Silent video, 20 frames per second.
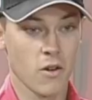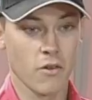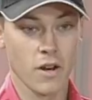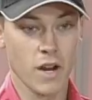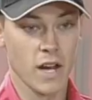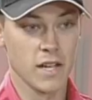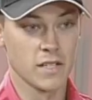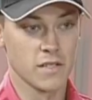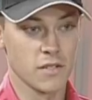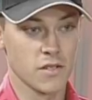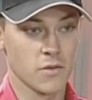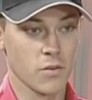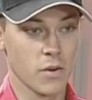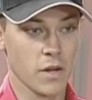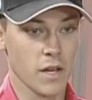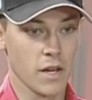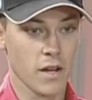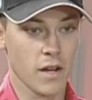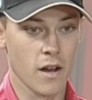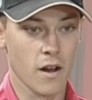all the guys this
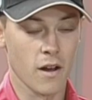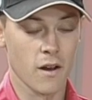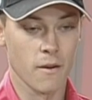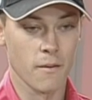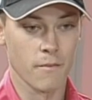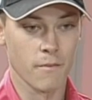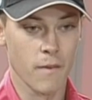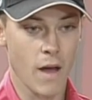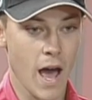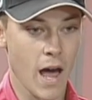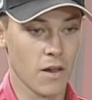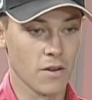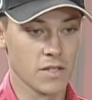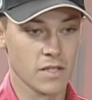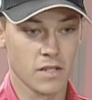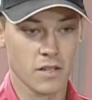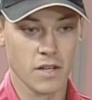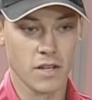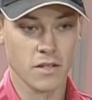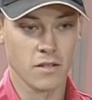week, um,
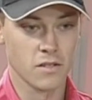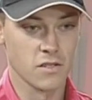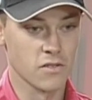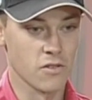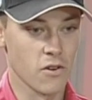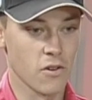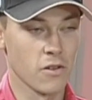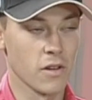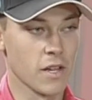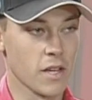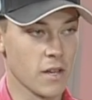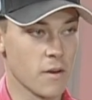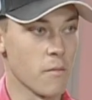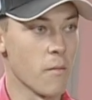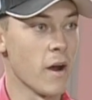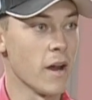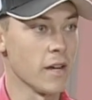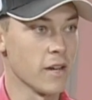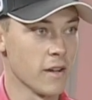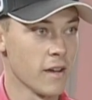Alex Clayton, Sterling, and
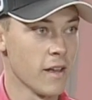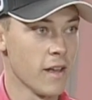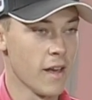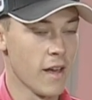Mike,